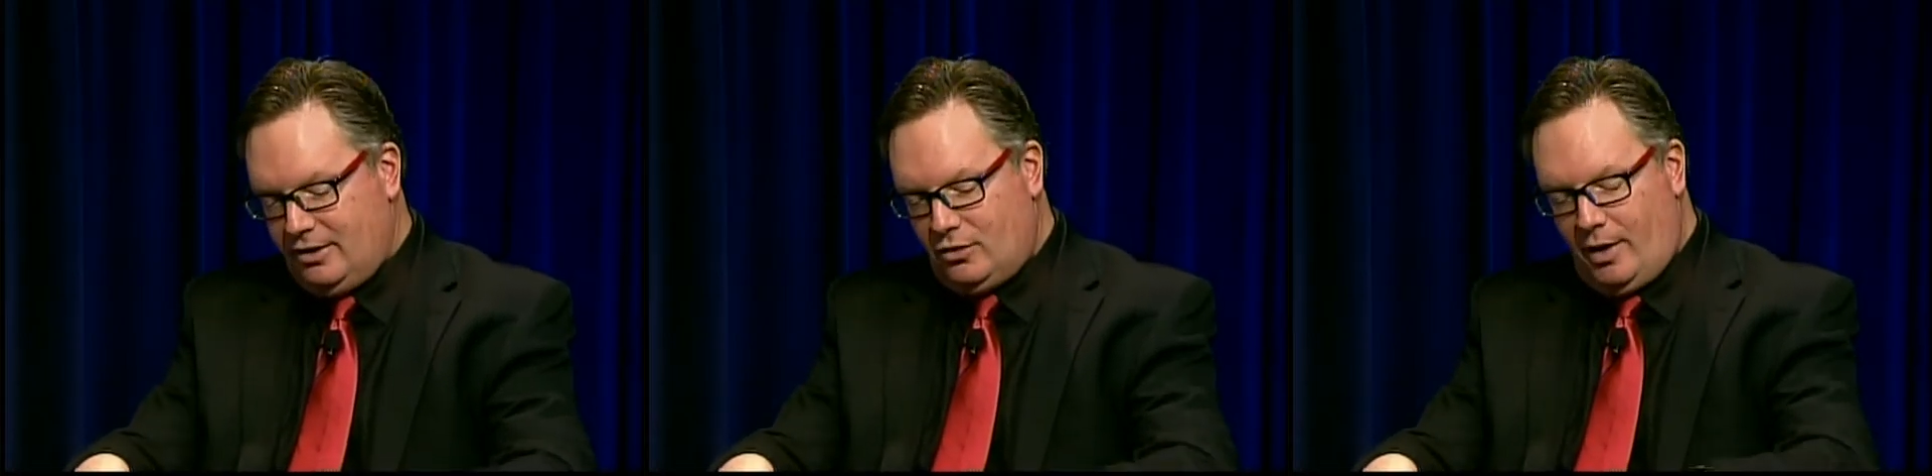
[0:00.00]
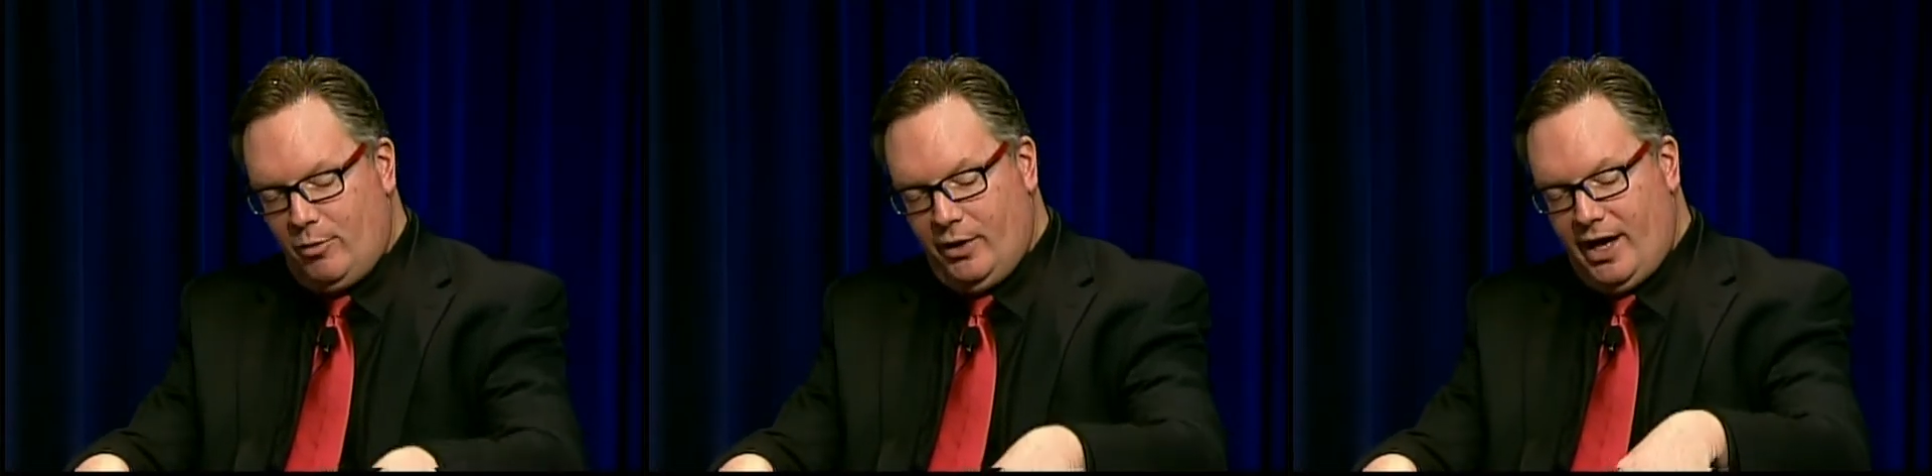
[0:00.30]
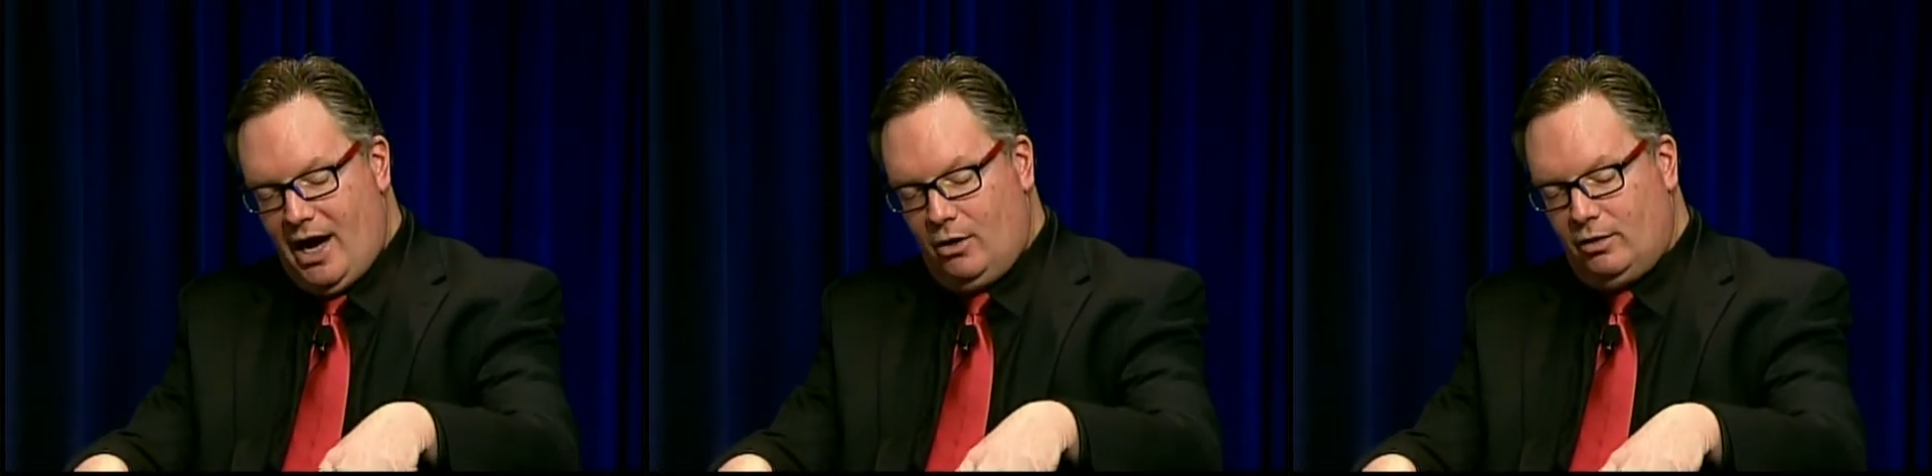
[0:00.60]
So I bring
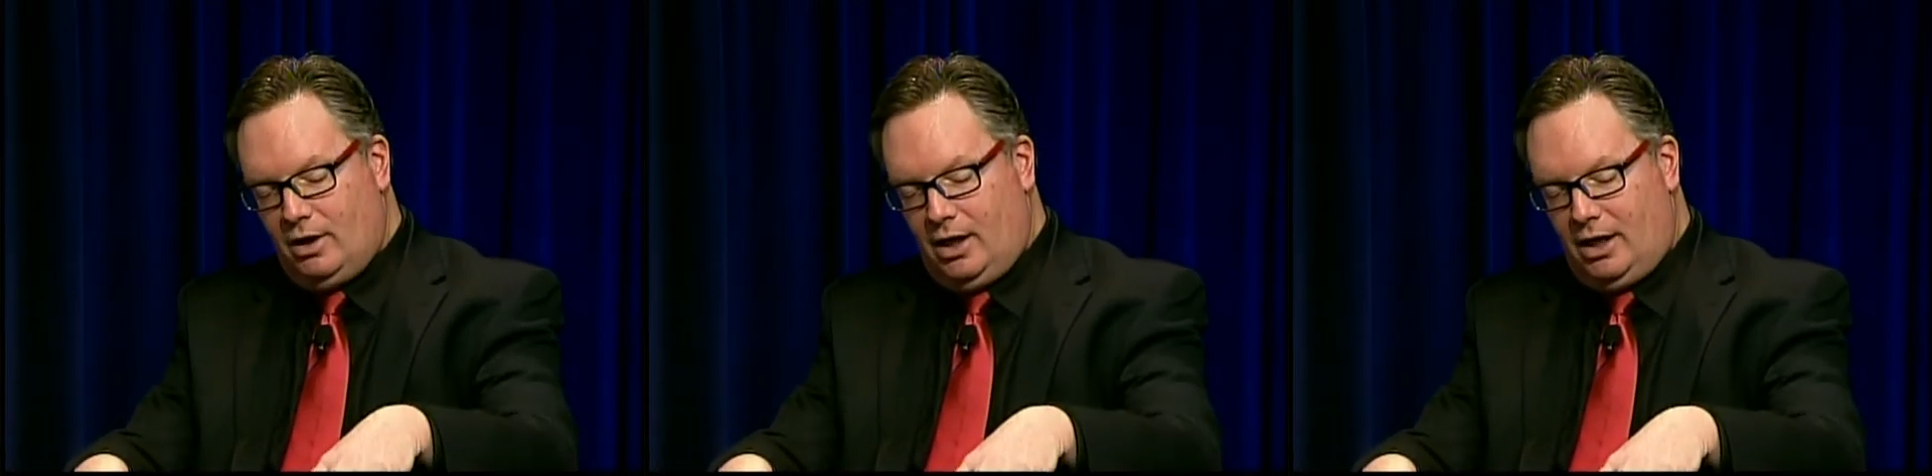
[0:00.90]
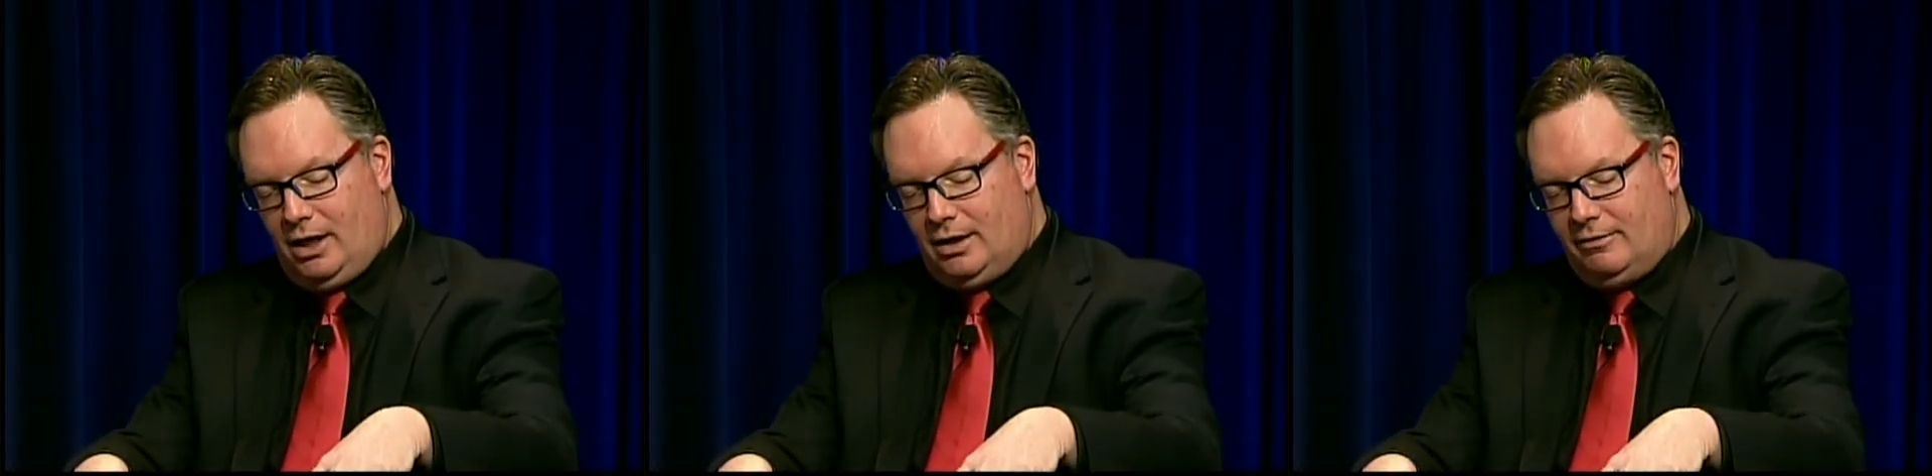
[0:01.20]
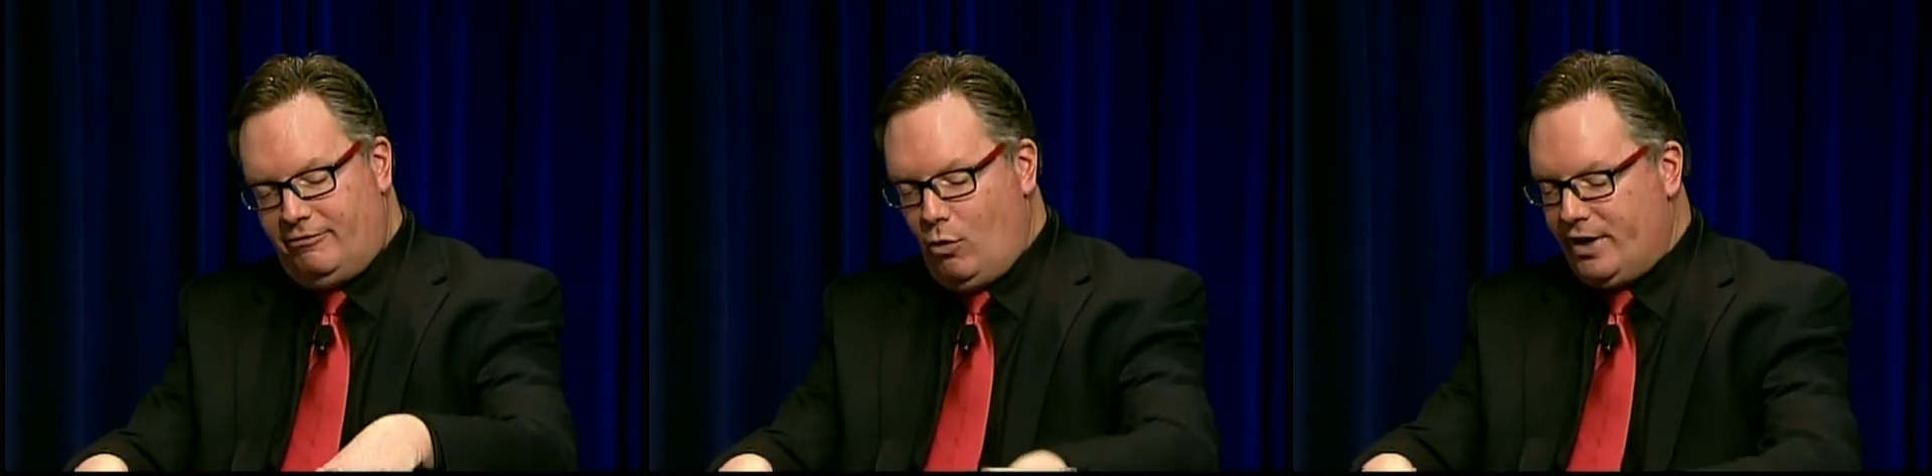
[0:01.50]
out
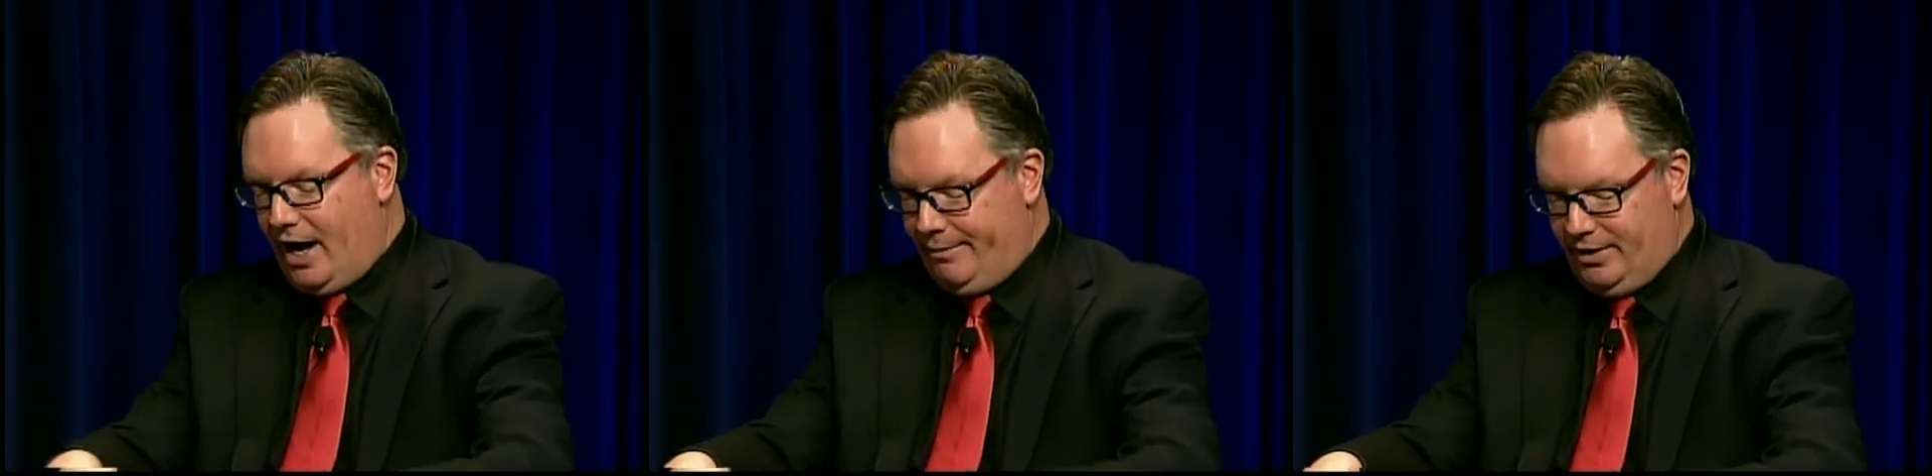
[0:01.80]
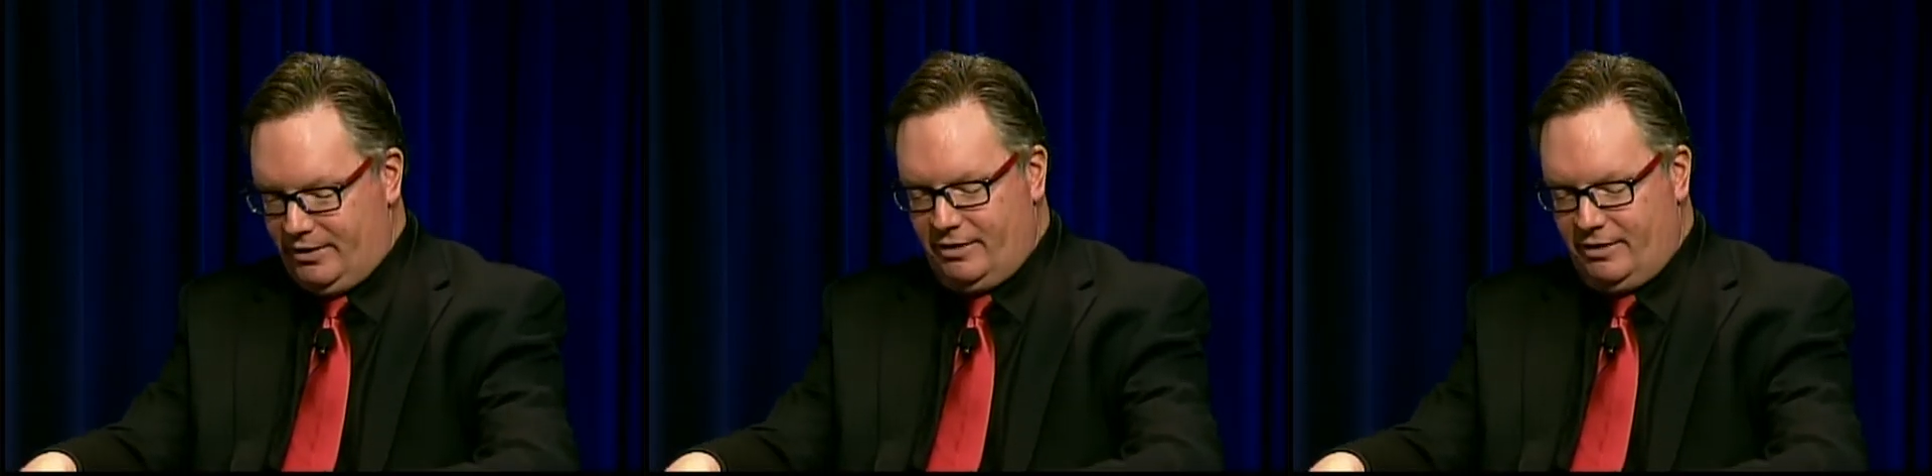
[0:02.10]
4 diamonds.